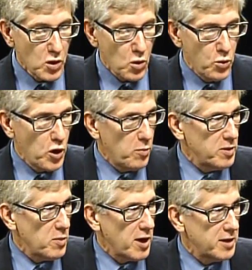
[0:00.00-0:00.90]
We opened
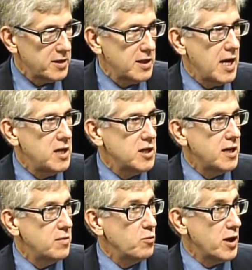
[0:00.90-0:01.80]
markets in Asia
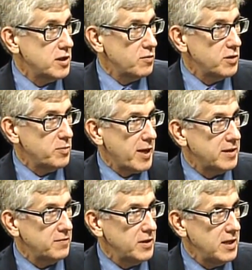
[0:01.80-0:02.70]
and in Russia, oh.
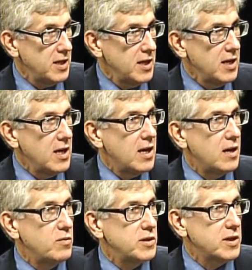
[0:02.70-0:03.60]
respectively. Mm-hmm.
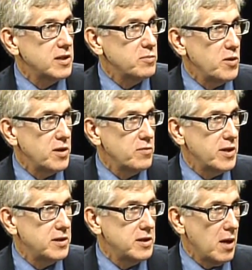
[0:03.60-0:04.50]
Uh, we saw smoking
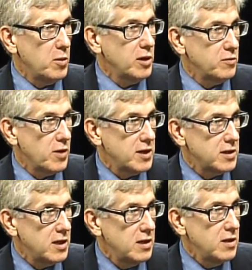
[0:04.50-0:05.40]
rates double in
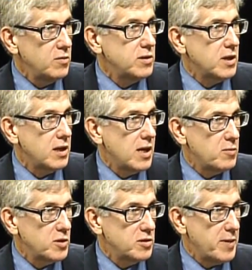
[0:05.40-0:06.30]
Russia. We saw a lot
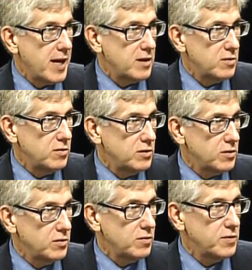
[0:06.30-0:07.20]
more tobacco
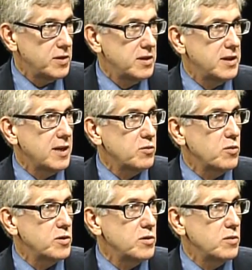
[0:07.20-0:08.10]
sold overseas, and that's what
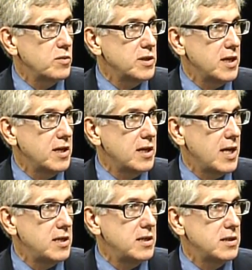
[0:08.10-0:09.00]
we're doing. We're taking a
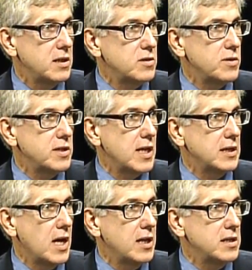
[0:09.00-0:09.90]
19th century
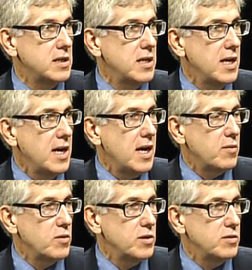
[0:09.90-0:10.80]
technology and
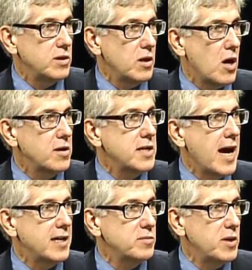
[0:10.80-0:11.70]
we're using our
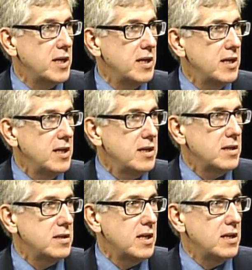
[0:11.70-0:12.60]
tax money to
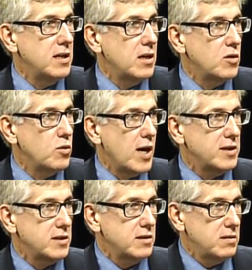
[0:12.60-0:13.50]
send it
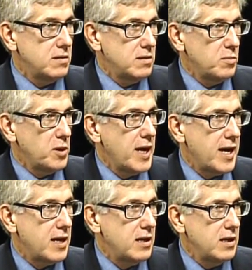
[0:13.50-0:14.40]
across the
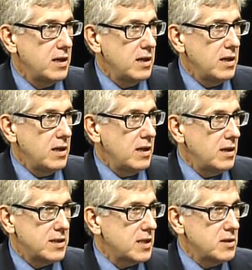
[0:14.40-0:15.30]
planet
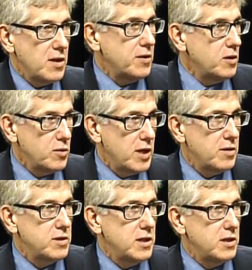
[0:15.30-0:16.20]
this has nothing to do with
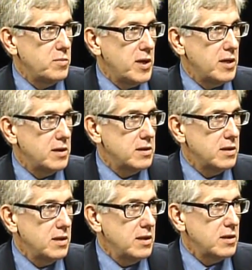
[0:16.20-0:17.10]
energy independence
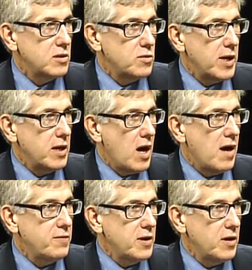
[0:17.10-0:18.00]
to create
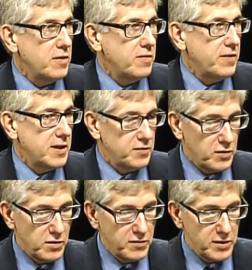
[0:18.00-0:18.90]
awful health effects for
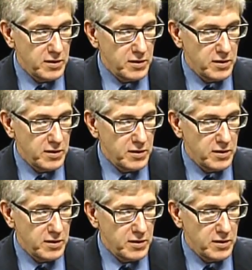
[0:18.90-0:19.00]
those of us